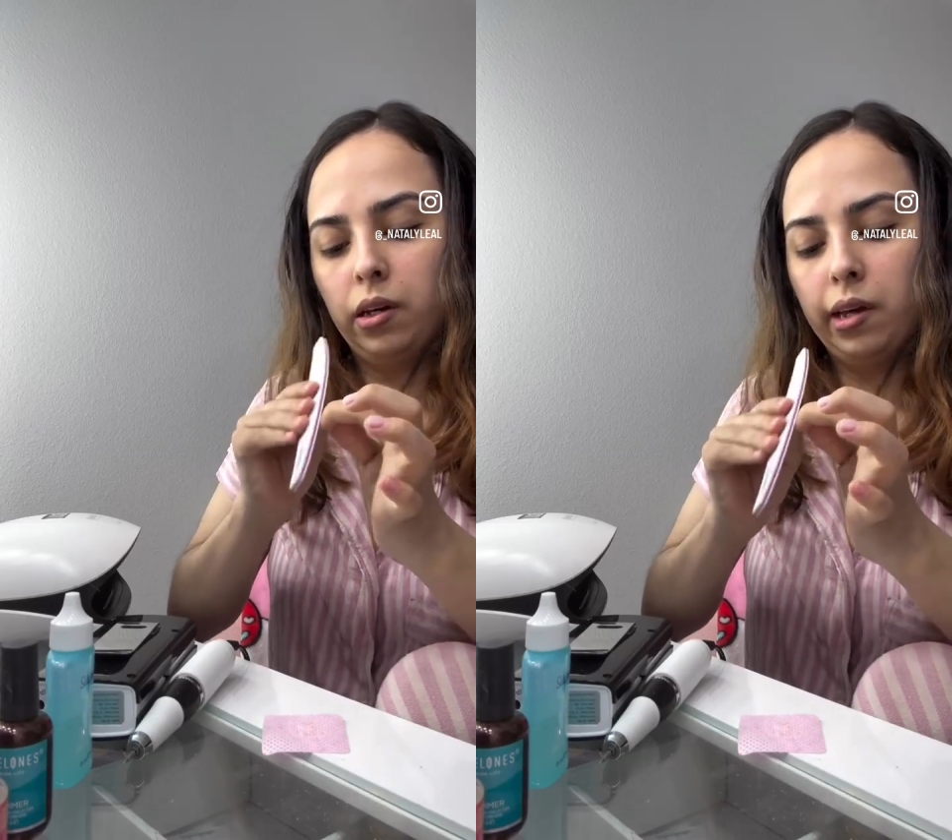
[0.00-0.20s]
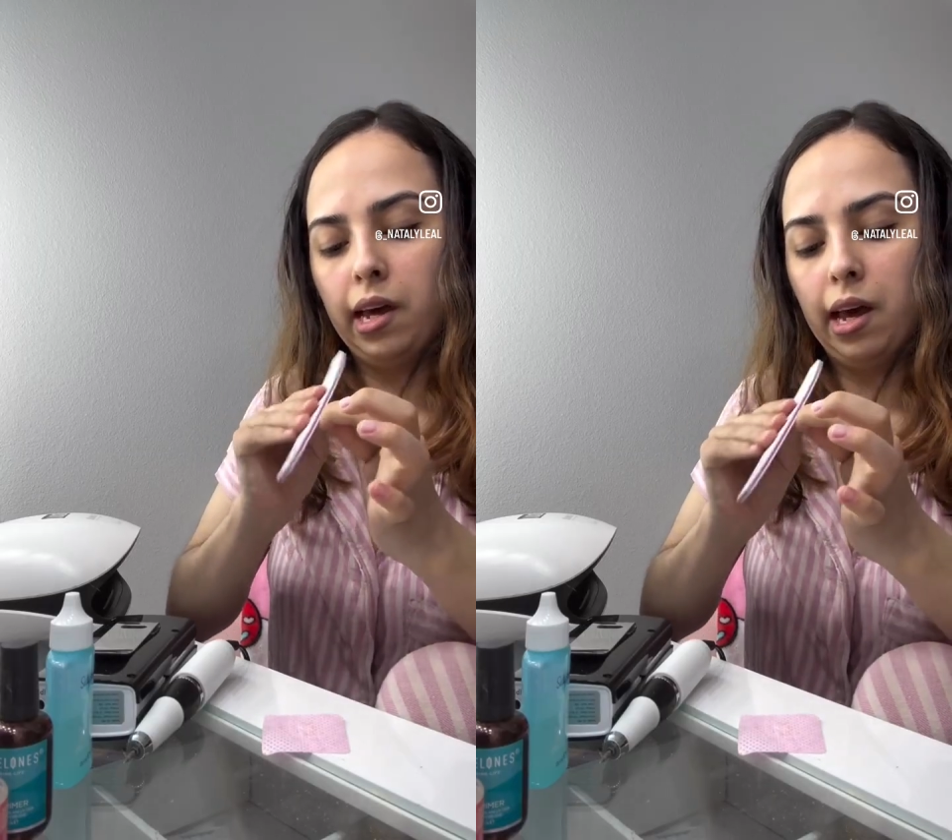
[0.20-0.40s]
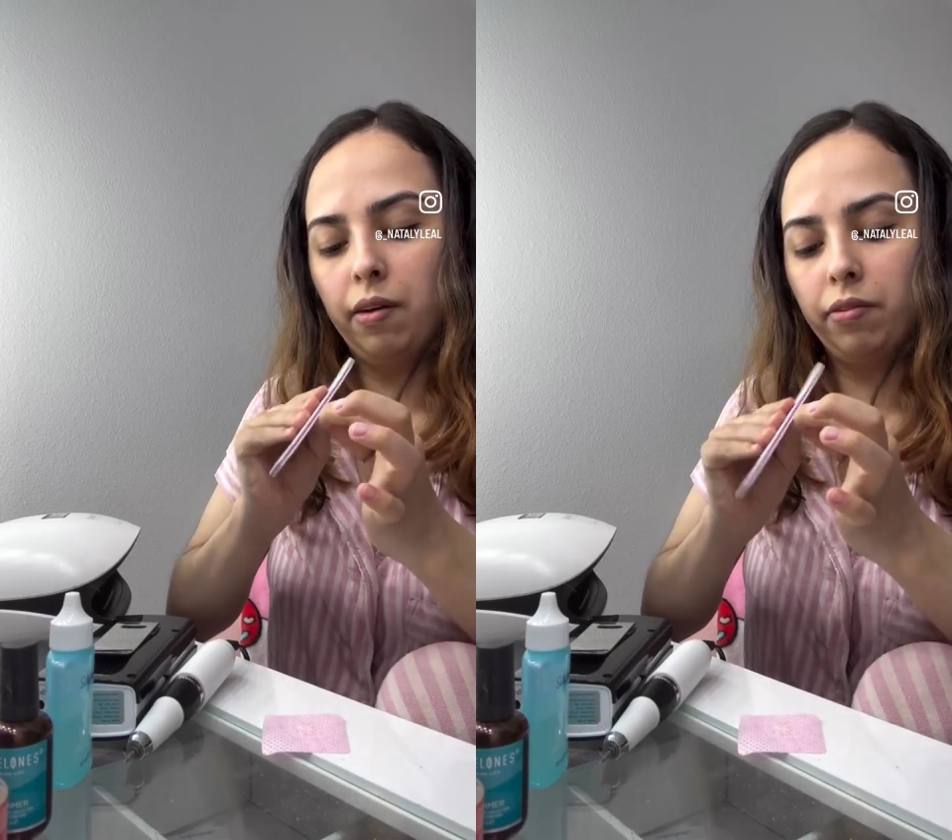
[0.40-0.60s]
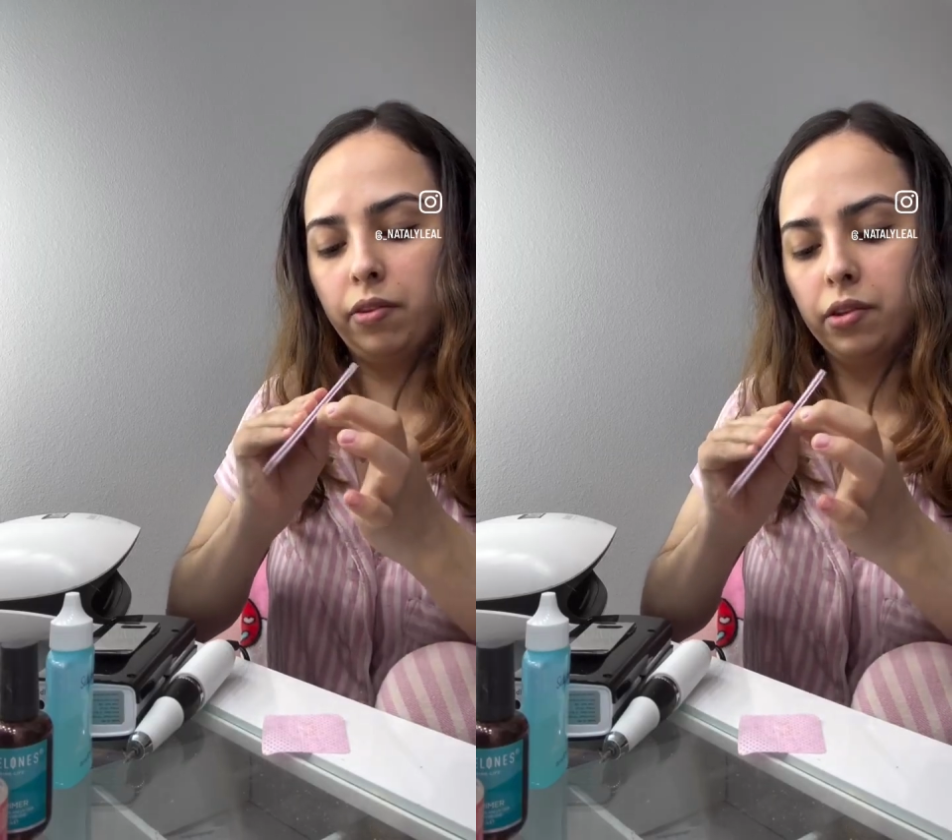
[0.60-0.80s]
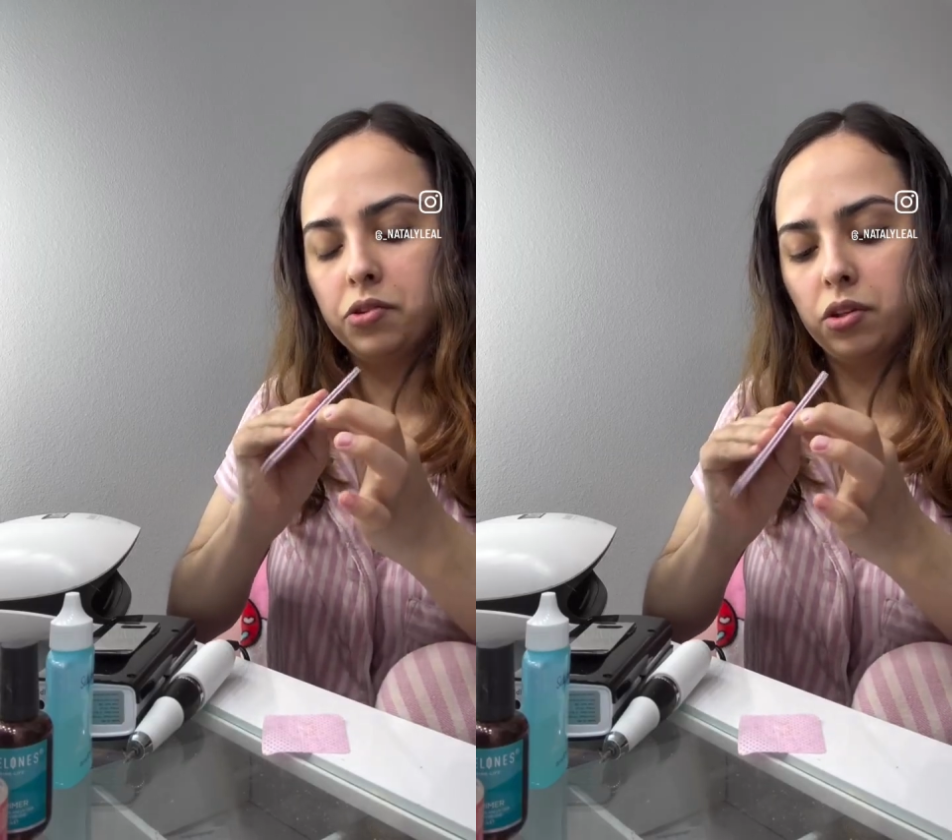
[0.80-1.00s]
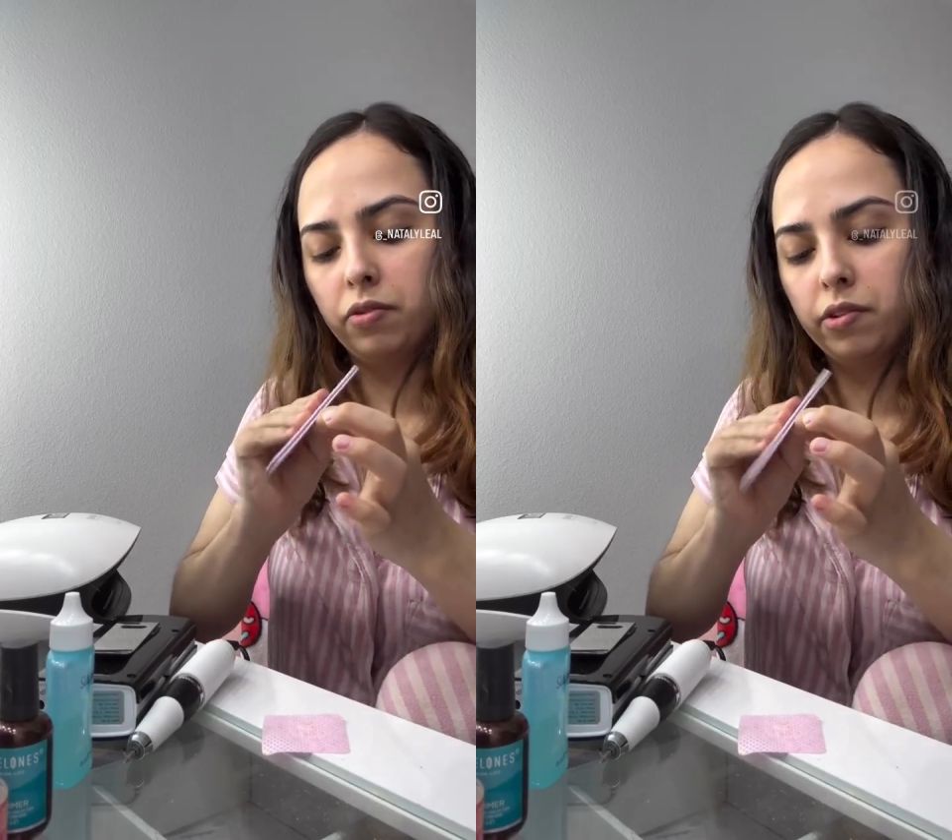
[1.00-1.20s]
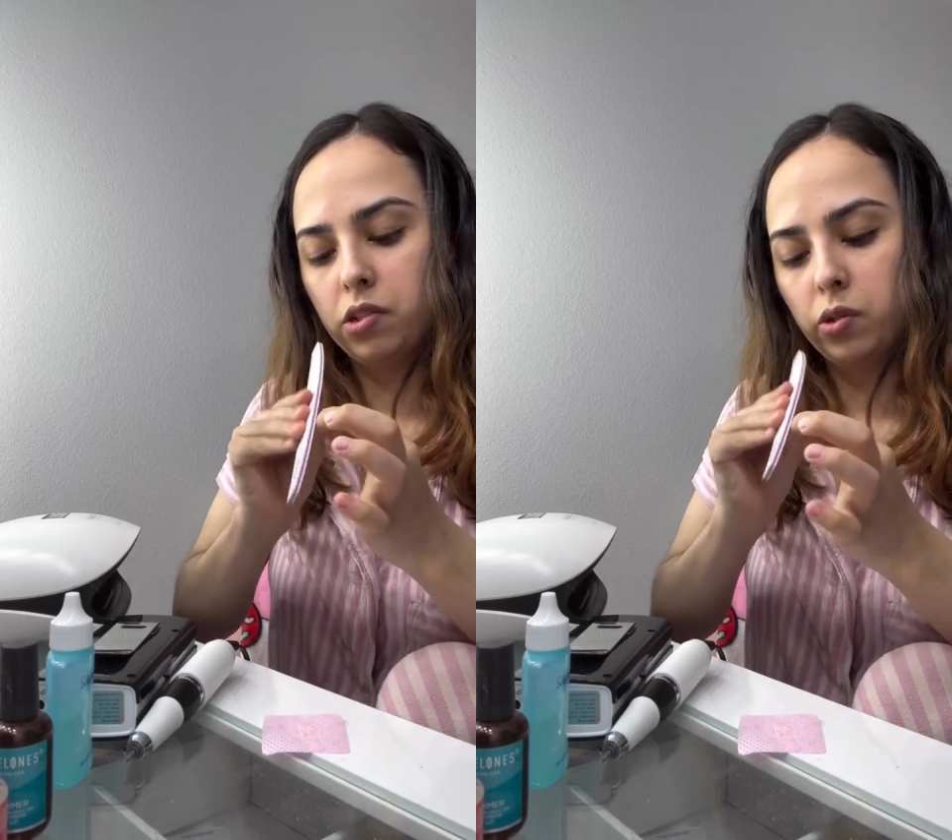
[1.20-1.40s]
have the surface